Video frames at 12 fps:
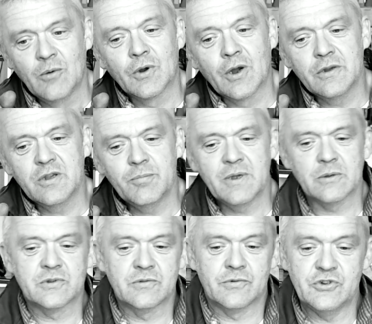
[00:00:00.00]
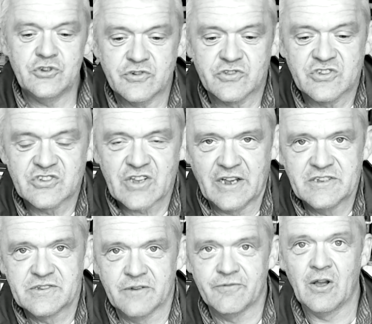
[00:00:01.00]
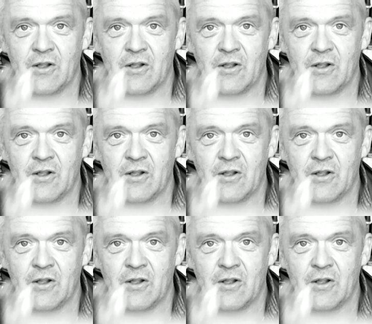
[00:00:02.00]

we're going to be able to reduce the size of